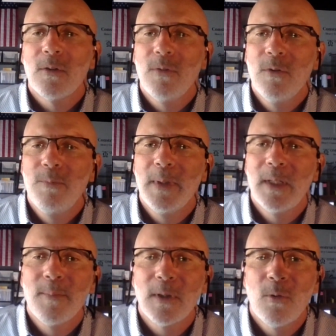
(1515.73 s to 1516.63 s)
you've
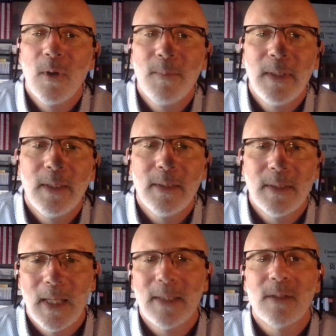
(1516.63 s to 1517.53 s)
become equipment
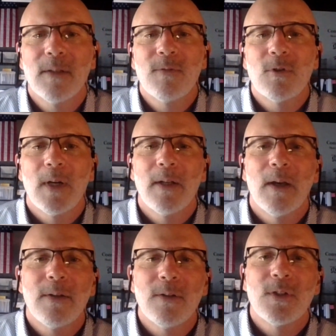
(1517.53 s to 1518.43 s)
intensive, trying
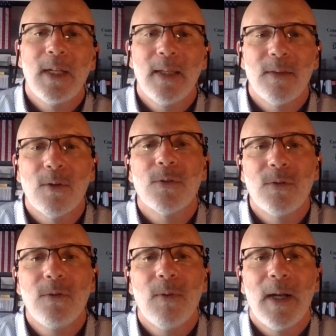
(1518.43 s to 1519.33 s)
to understand
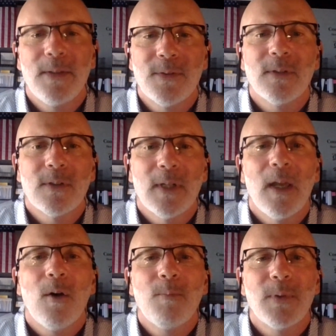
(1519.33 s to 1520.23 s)
those nuances to
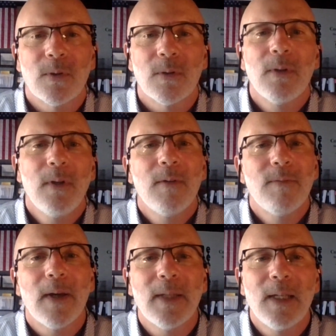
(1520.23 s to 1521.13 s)
help your
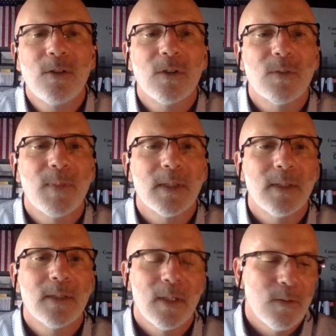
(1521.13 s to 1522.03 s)
foundations
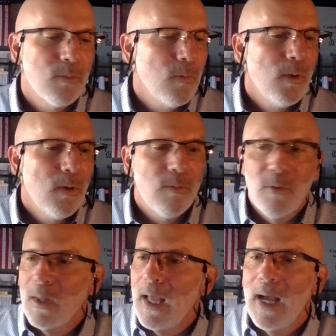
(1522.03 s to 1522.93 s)
business, and
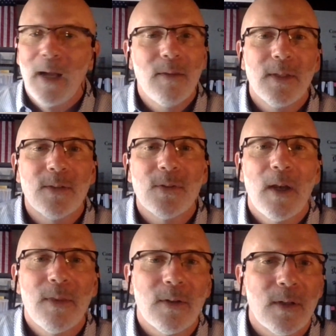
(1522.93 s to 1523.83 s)
voila, this
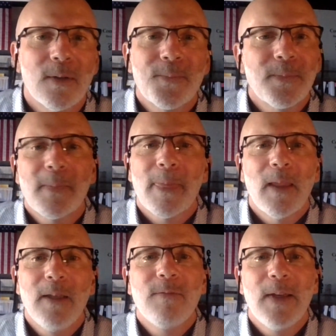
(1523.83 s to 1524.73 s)
other
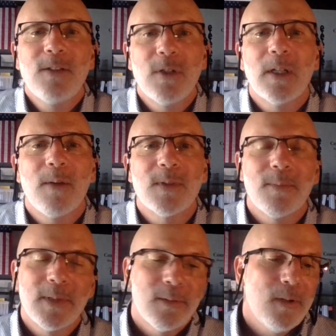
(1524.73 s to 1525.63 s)
invention comes
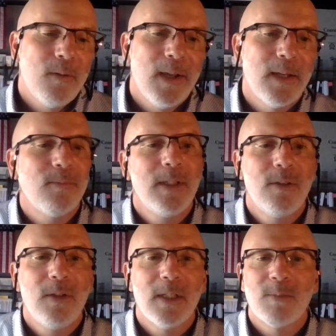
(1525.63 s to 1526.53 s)
up. It's like, well, why don't we
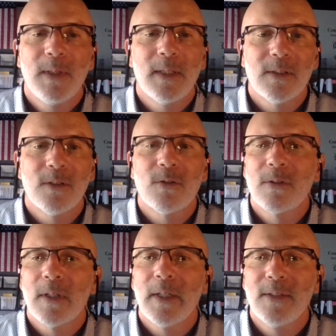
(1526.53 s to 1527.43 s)
do this? Because
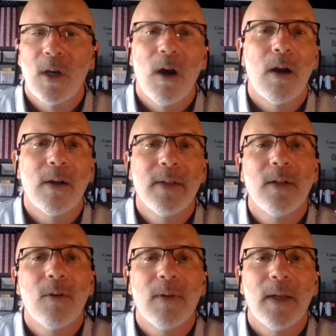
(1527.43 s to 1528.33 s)
it's hard
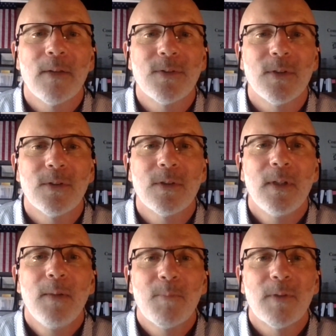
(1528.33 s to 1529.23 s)
and no one else has
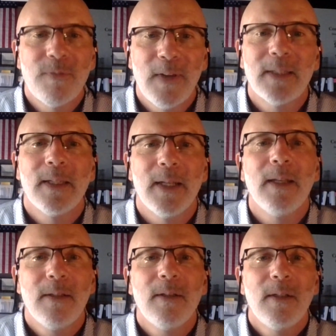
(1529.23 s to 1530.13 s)
perfected
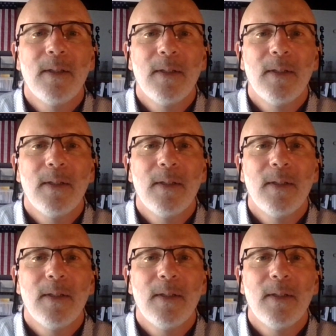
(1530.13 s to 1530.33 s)
it,